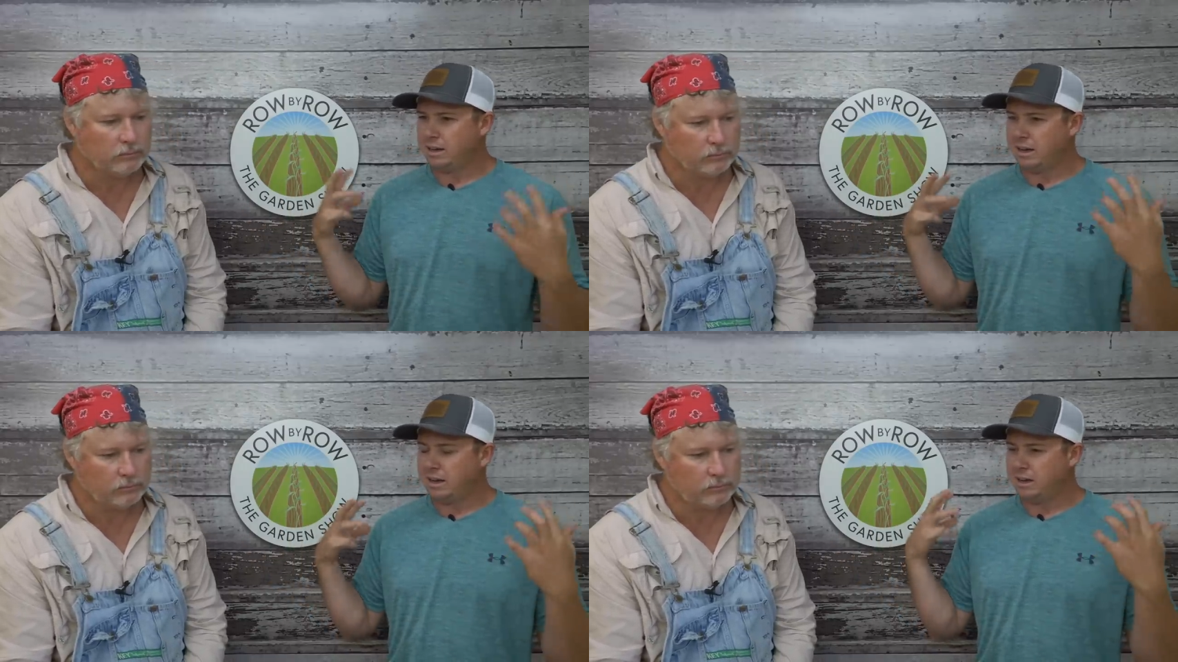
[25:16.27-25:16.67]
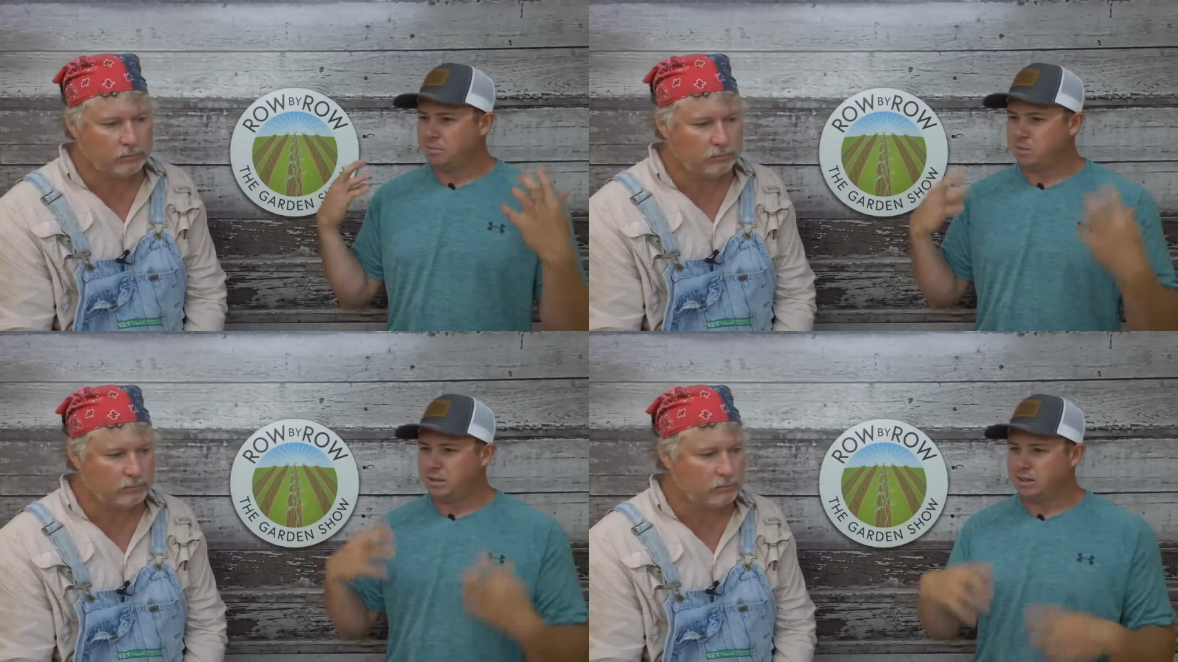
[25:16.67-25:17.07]
Speaker 1: I
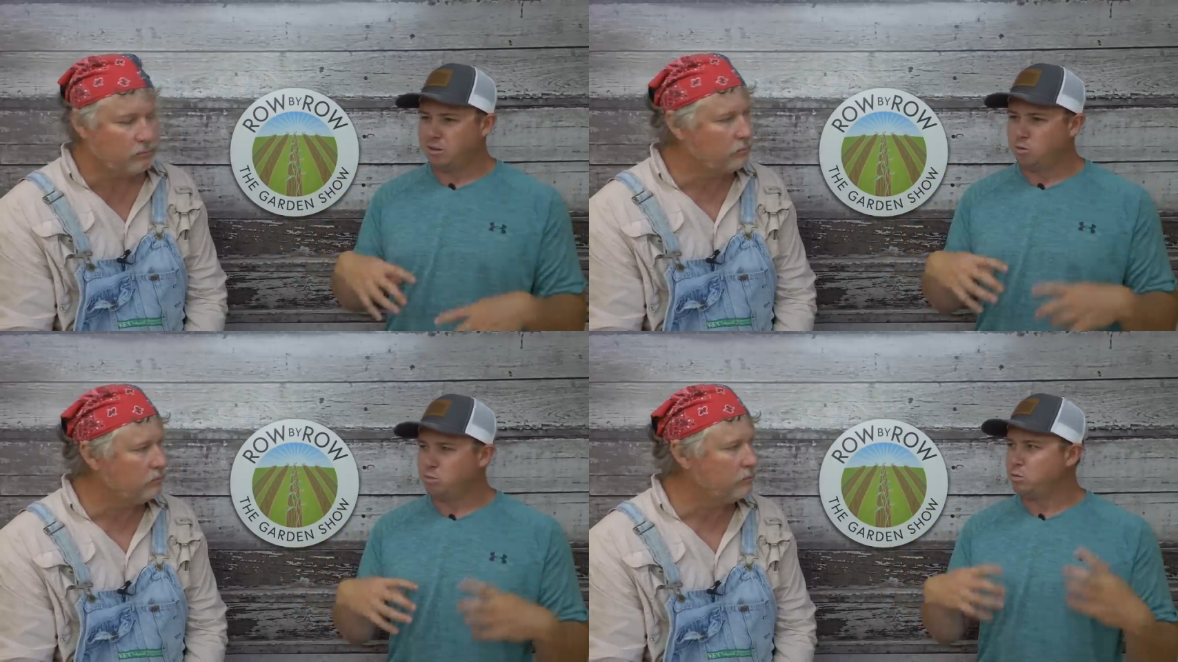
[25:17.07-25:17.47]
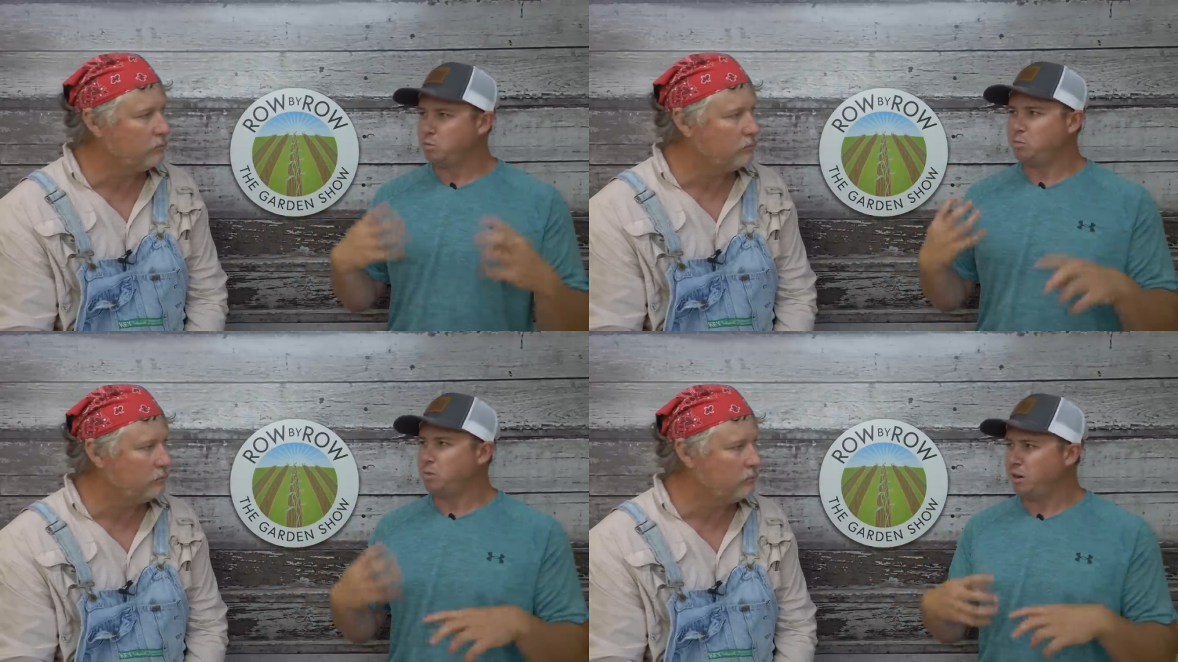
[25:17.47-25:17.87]
have been known
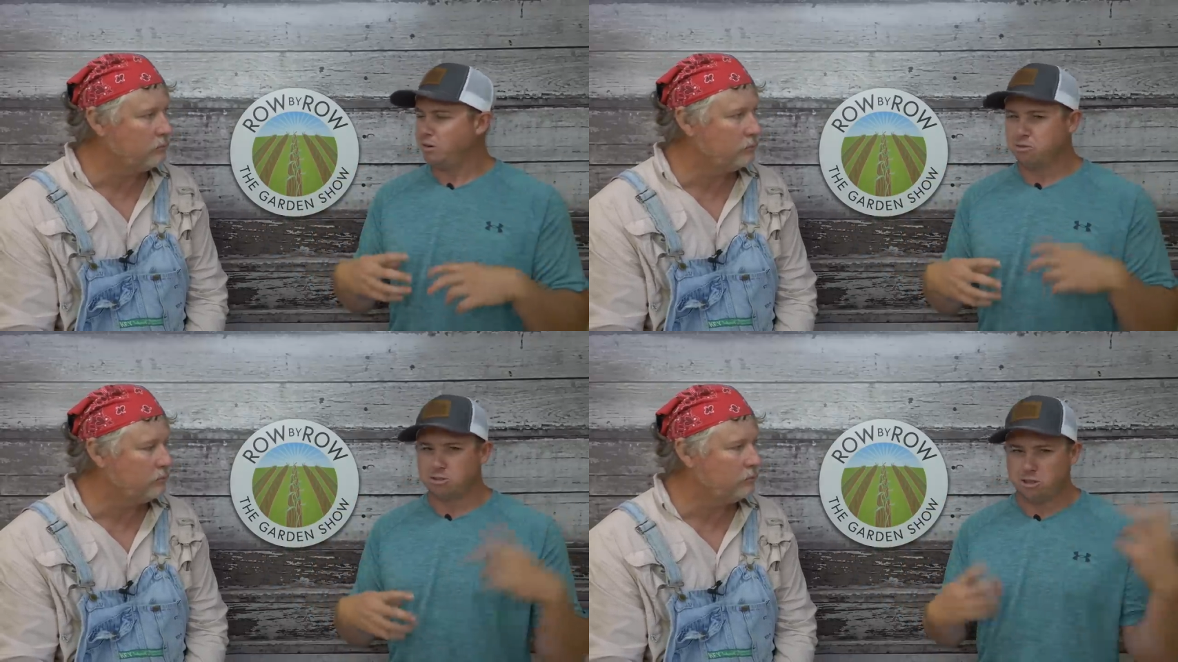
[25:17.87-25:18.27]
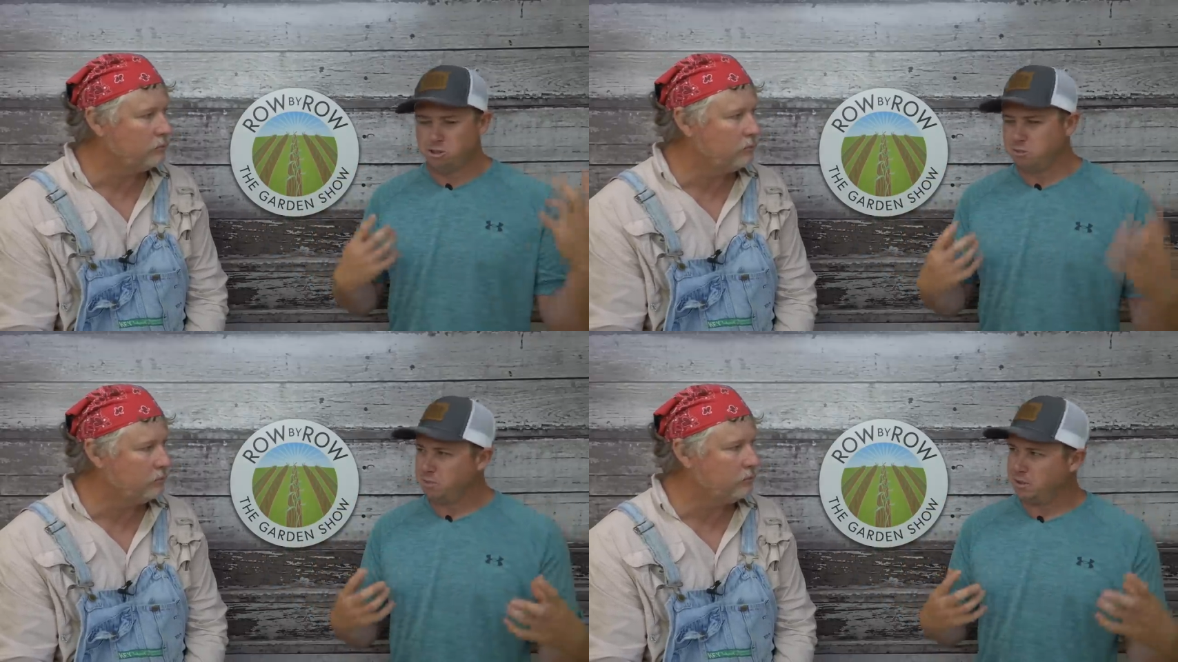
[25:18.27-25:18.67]
to
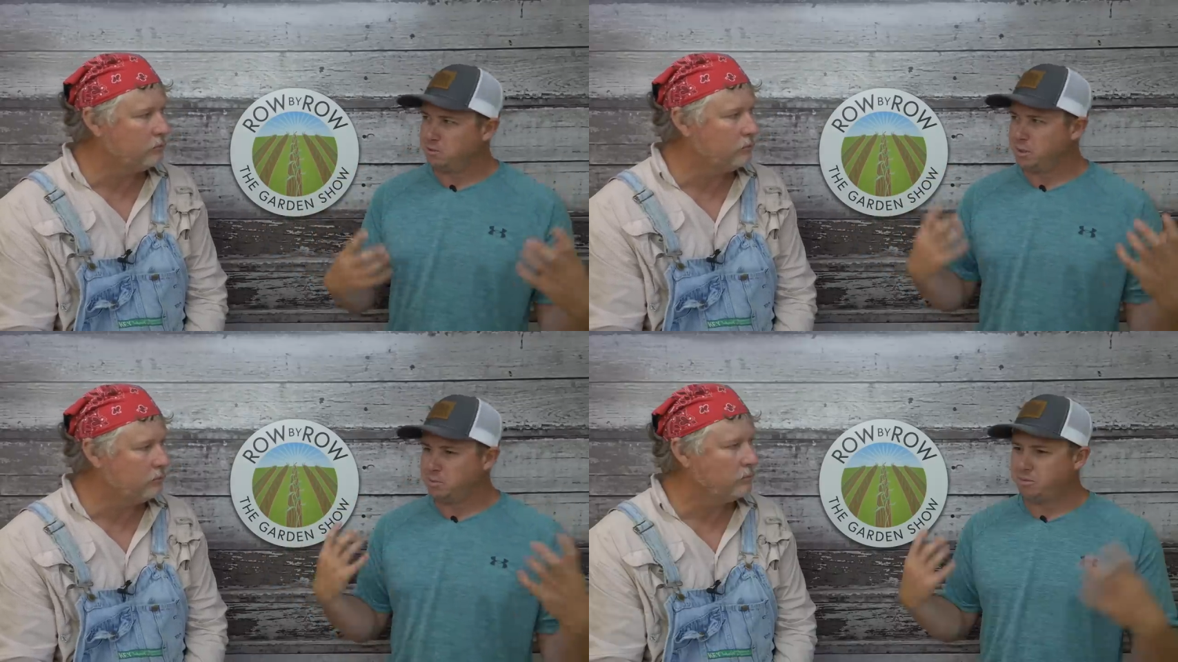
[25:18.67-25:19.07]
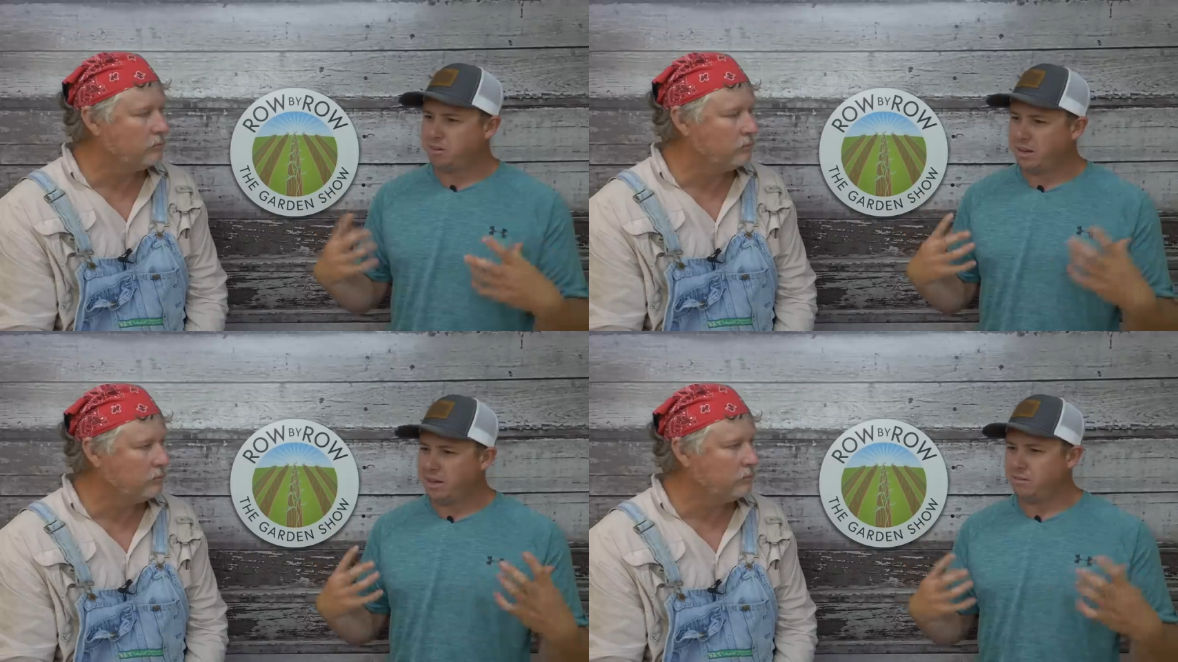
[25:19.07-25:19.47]
overuse my drip if
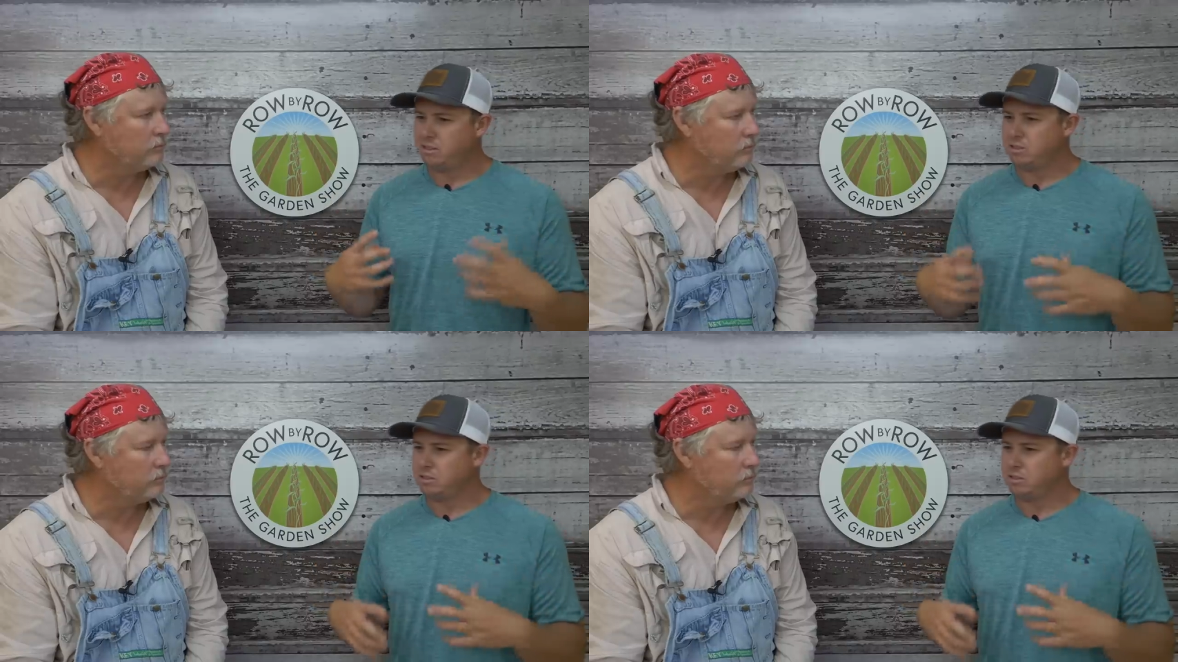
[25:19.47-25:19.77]
I have it.